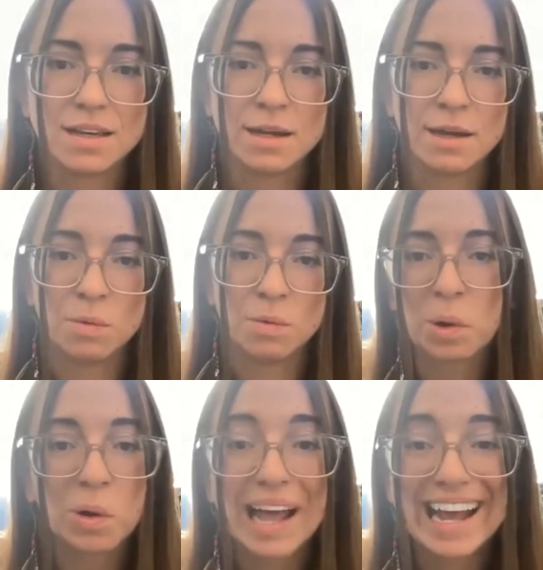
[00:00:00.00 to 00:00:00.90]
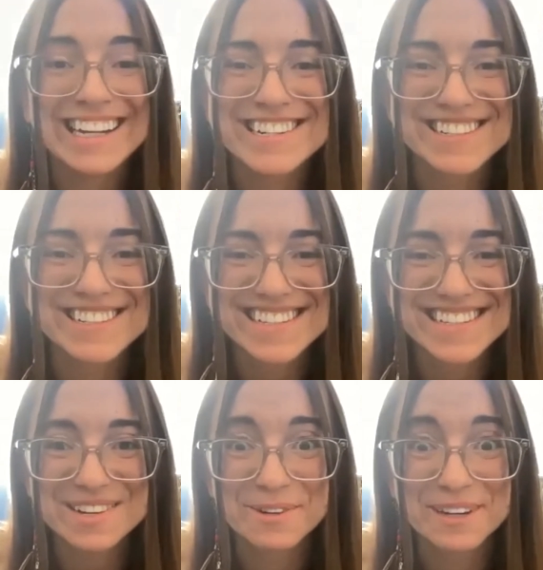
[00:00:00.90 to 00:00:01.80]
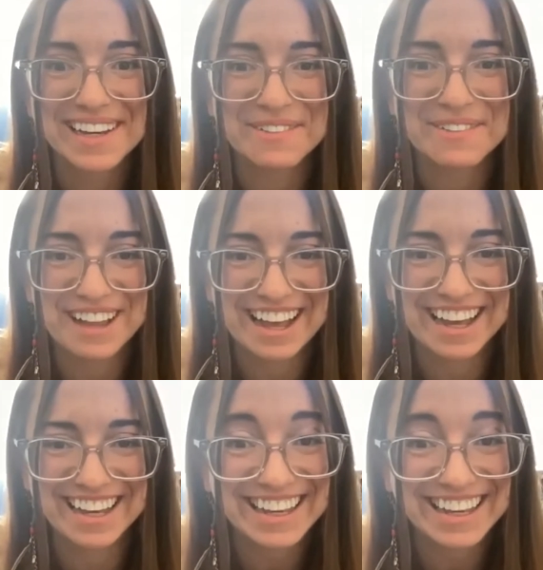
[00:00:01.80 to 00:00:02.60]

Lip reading: You know, we're all angels, so we can fly.